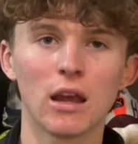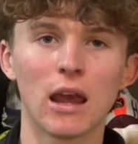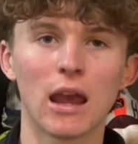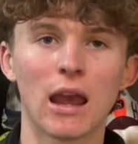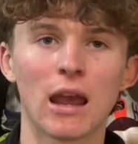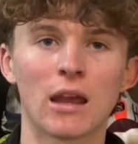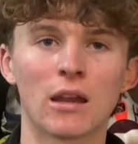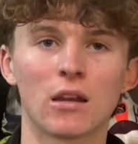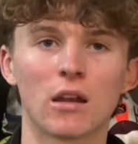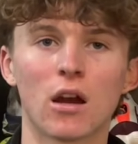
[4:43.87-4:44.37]

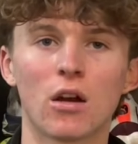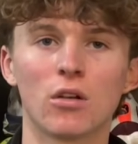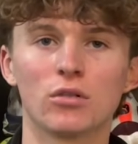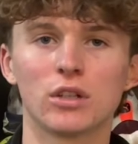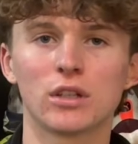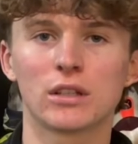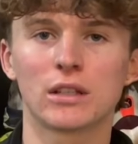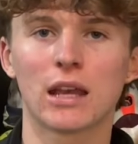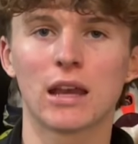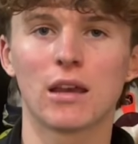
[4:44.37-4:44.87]
And I'll
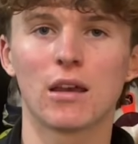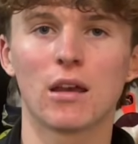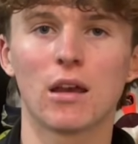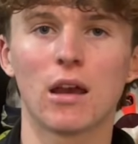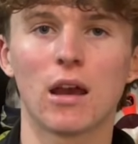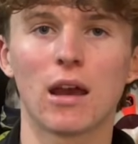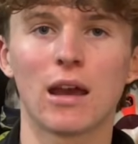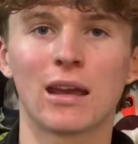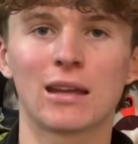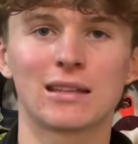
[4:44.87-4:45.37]
just get
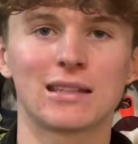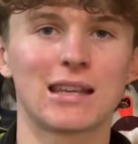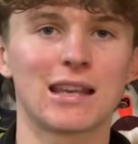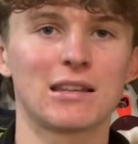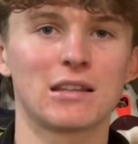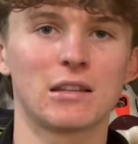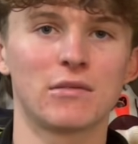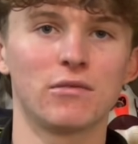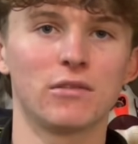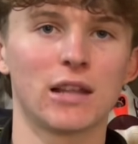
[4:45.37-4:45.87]

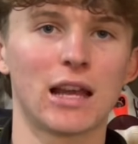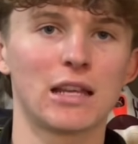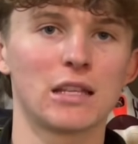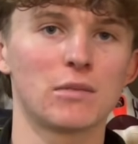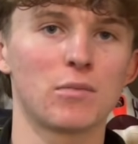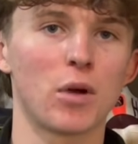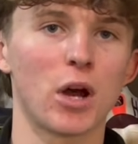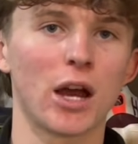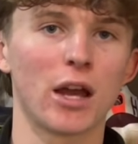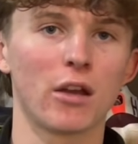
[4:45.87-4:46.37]
excessive
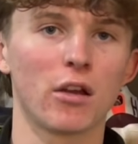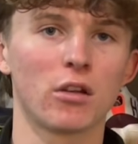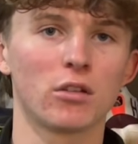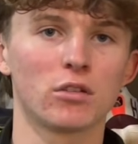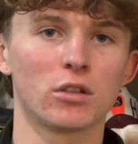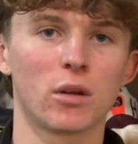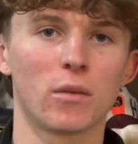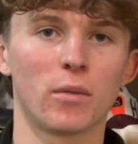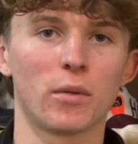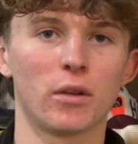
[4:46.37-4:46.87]
lace bite on
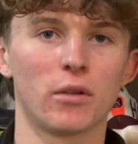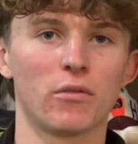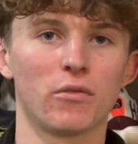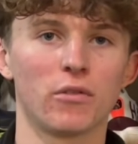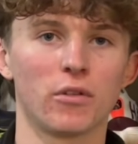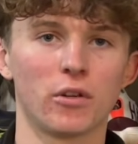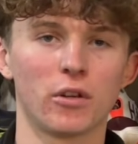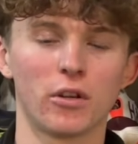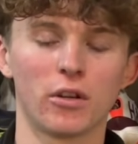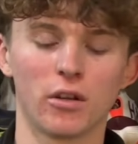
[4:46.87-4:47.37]
top of the
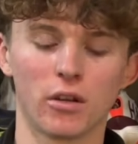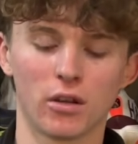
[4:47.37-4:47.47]
foot.